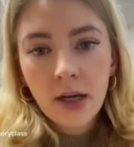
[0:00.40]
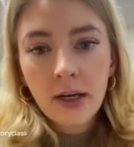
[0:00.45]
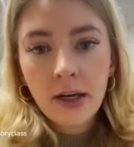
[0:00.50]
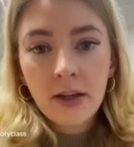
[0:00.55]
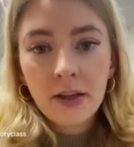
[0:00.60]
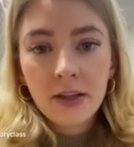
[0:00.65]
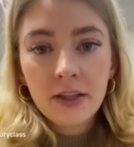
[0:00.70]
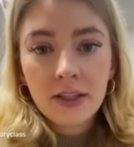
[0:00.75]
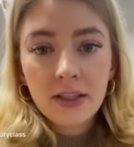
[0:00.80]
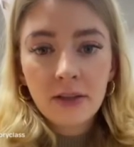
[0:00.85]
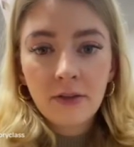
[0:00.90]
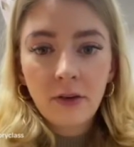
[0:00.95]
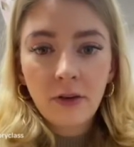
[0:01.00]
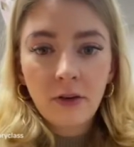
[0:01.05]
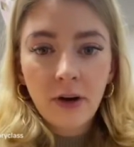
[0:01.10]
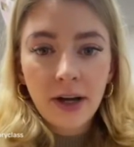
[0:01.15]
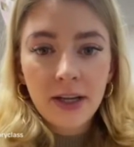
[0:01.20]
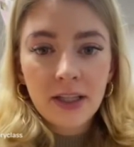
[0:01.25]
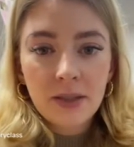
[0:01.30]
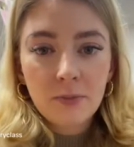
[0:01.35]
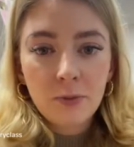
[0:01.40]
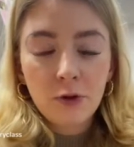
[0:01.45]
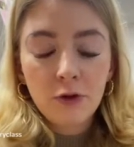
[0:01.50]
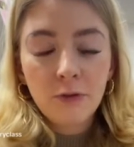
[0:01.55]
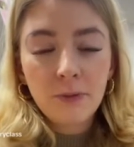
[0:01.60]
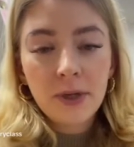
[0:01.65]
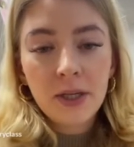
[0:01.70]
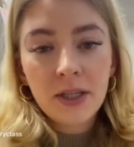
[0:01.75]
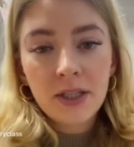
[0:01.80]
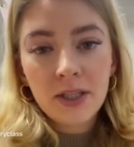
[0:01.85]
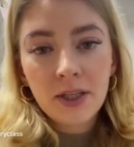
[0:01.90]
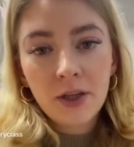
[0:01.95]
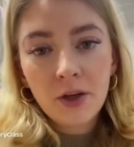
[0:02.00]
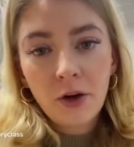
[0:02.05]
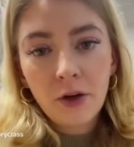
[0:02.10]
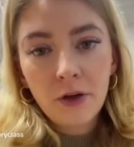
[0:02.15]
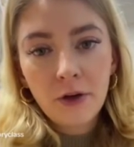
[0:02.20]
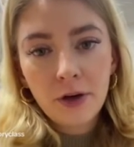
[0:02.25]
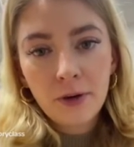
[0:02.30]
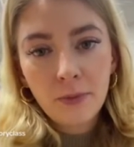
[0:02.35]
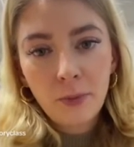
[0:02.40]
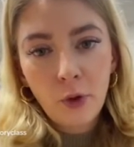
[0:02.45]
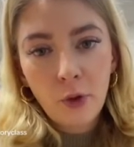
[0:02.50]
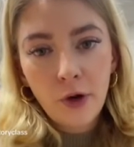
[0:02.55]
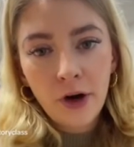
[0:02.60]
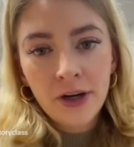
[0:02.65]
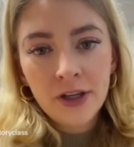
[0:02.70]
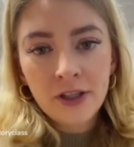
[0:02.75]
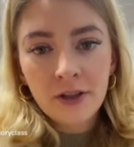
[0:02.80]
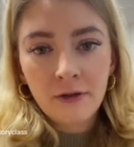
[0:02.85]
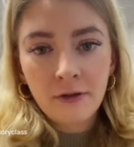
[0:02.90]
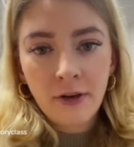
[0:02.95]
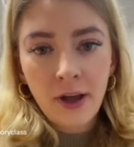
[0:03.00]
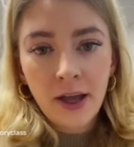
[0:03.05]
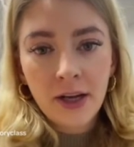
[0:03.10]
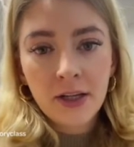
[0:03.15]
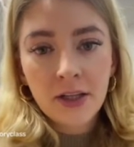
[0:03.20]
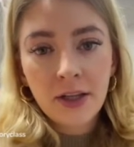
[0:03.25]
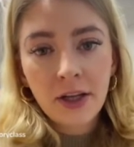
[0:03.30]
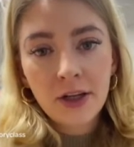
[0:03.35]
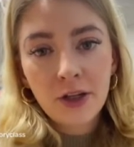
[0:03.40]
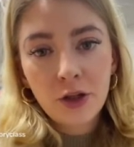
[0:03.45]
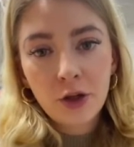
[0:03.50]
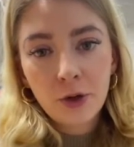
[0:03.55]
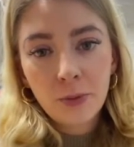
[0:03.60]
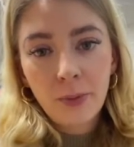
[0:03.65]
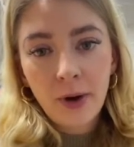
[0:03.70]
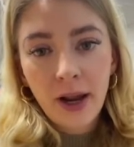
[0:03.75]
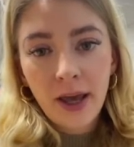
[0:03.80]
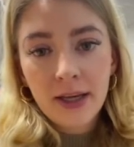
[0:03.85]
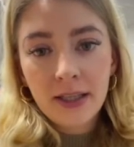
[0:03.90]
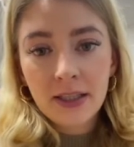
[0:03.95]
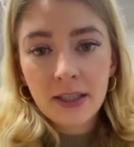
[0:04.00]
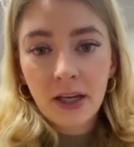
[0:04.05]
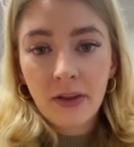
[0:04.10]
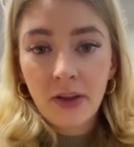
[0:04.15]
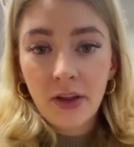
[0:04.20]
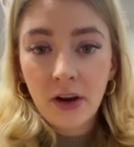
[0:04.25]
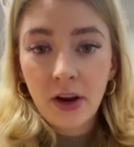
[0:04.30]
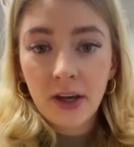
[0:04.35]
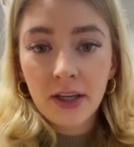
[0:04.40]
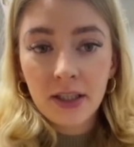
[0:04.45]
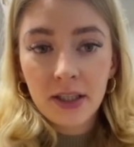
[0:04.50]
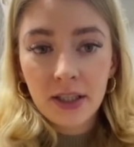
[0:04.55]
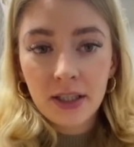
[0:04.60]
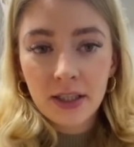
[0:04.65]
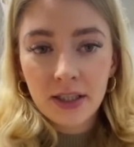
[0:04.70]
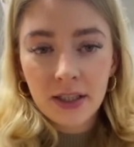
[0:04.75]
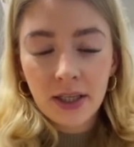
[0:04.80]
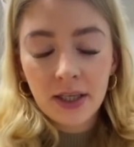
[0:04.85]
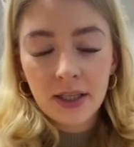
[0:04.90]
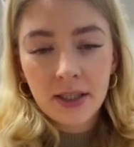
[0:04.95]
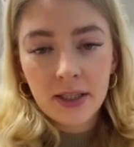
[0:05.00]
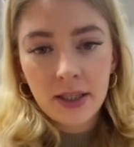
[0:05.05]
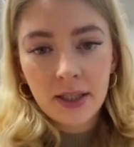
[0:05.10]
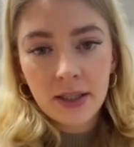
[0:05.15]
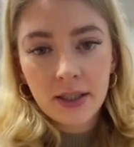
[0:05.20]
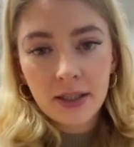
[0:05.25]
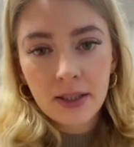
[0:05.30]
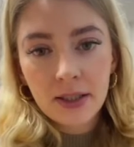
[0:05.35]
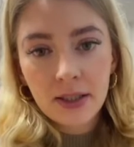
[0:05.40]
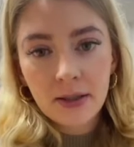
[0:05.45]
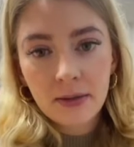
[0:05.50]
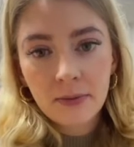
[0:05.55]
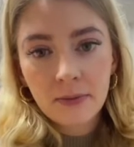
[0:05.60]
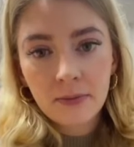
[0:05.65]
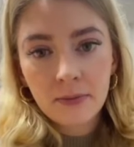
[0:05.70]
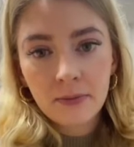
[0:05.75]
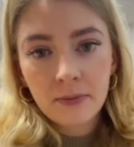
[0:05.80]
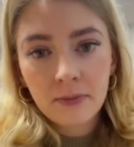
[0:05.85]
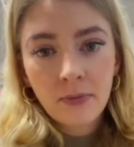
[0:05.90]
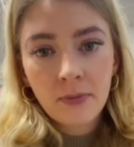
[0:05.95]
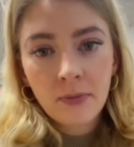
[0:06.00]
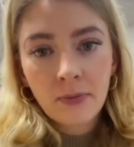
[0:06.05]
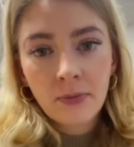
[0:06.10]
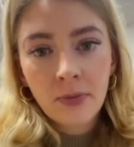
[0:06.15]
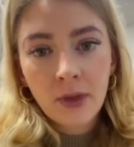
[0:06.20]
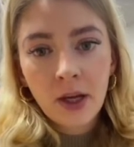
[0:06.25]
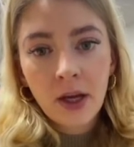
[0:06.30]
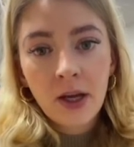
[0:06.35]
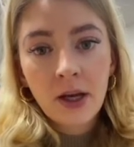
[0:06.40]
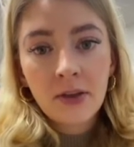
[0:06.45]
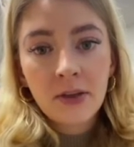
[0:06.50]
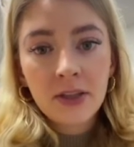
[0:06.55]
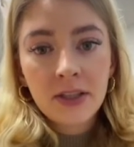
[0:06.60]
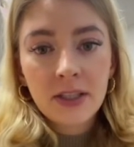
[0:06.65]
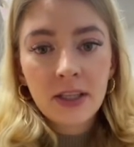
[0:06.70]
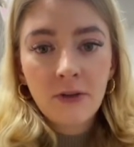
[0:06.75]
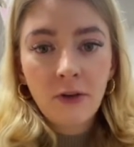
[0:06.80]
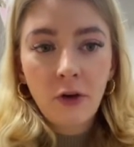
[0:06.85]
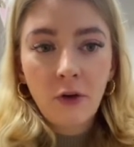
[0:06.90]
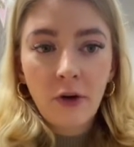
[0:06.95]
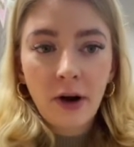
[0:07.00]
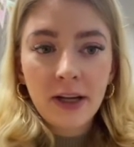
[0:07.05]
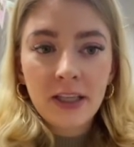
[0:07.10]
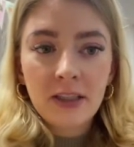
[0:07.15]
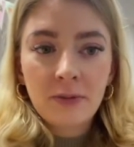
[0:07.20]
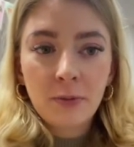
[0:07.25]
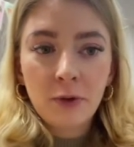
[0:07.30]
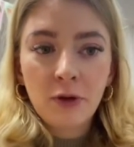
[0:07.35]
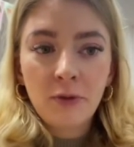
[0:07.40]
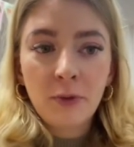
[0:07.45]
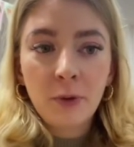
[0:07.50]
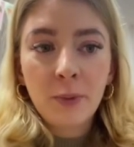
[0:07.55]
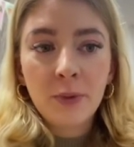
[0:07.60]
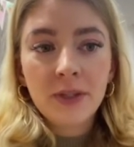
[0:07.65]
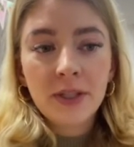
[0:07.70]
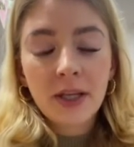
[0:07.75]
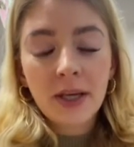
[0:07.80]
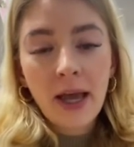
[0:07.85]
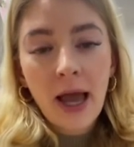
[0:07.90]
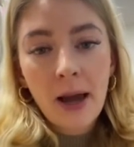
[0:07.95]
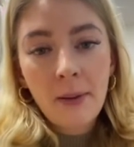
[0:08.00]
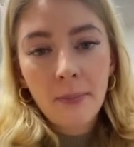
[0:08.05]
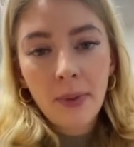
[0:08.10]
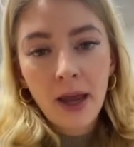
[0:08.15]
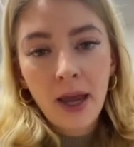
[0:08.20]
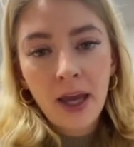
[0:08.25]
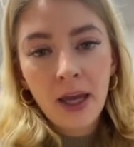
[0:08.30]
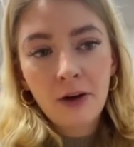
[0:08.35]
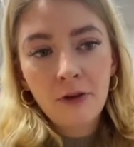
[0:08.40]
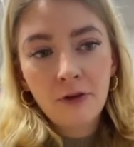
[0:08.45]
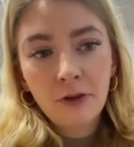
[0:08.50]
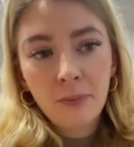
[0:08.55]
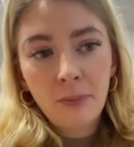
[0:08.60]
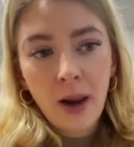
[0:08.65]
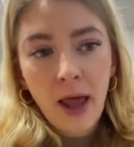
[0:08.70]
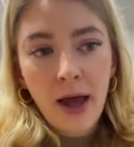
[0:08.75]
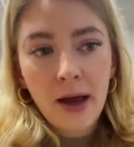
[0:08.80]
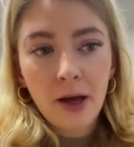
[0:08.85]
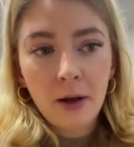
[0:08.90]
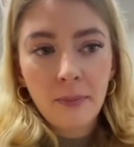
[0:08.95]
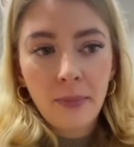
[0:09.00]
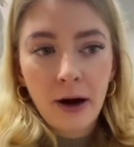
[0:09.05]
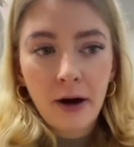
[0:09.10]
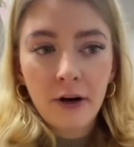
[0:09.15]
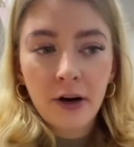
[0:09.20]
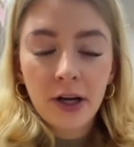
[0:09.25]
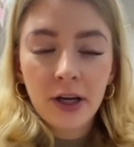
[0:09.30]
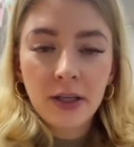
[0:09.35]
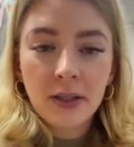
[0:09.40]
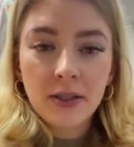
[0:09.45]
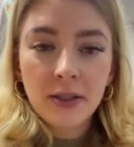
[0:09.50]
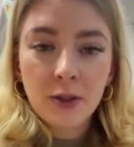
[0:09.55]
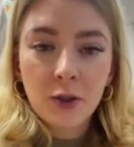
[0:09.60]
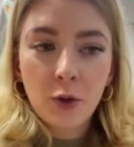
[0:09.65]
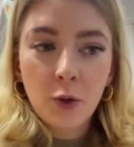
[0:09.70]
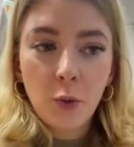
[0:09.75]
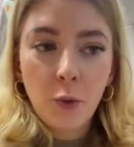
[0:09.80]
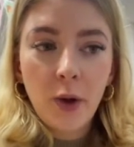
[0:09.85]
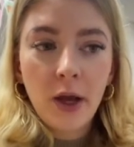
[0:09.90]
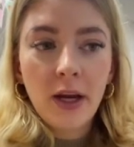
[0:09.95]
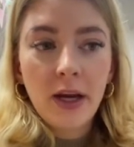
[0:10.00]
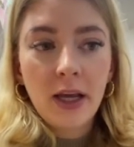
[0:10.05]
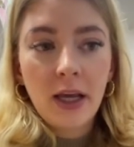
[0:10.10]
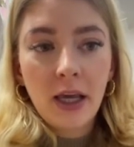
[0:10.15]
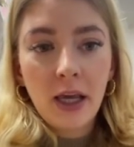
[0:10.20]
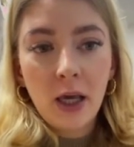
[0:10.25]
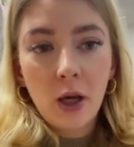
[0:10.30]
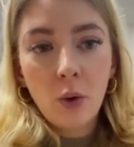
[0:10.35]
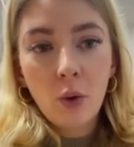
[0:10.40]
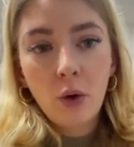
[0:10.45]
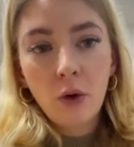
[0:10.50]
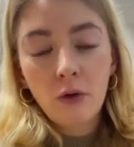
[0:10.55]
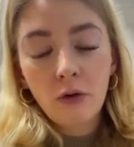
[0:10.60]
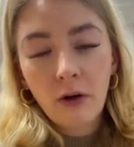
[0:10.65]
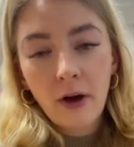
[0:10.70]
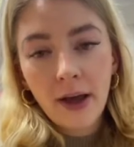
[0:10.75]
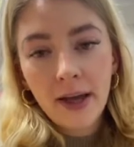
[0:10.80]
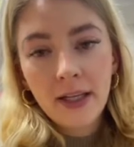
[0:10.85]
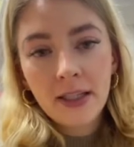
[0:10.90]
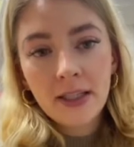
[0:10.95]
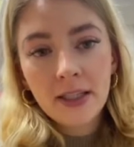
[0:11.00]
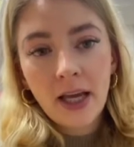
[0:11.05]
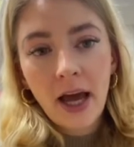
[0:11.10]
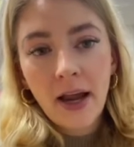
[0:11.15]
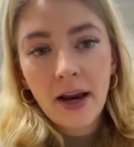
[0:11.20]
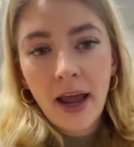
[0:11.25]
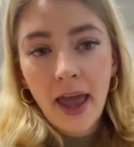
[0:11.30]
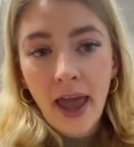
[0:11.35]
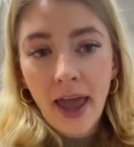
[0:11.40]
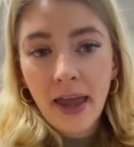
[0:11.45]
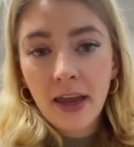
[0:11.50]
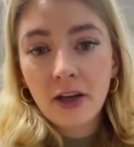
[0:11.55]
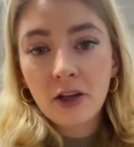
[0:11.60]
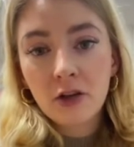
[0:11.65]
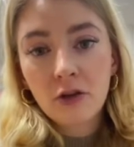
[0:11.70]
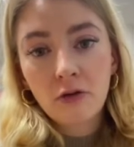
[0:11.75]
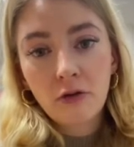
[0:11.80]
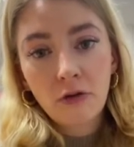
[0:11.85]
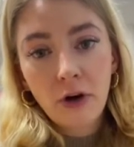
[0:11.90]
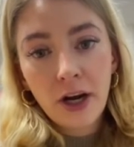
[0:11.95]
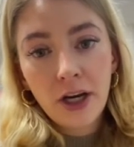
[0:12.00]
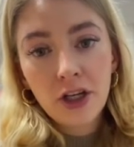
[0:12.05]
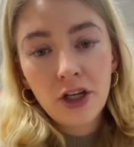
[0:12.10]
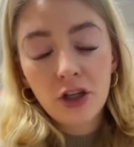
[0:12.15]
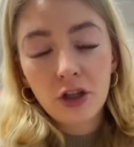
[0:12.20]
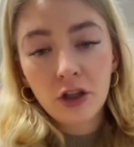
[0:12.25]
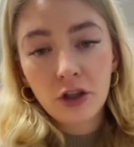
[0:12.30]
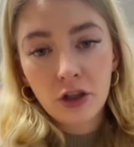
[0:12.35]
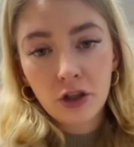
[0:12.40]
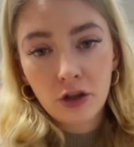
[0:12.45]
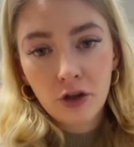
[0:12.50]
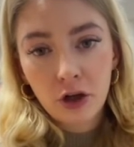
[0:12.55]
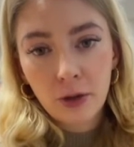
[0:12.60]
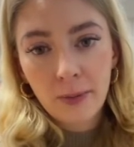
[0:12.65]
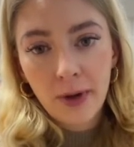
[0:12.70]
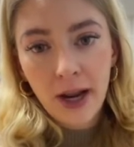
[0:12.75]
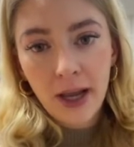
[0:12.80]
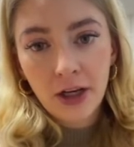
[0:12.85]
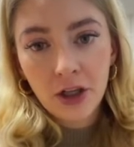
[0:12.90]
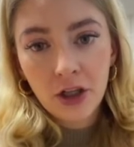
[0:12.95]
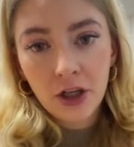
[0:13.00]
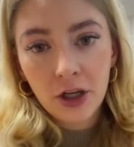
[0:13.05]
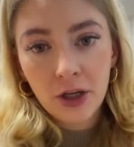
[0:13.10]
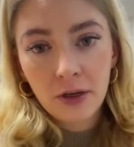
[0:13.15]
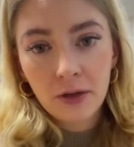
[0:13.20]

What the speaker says: The Civil Rights Movement is another important event that took place in the 1960s. The Civil Rights Movement was the campaign for Black Americans to win equal rights and end racial discrimination.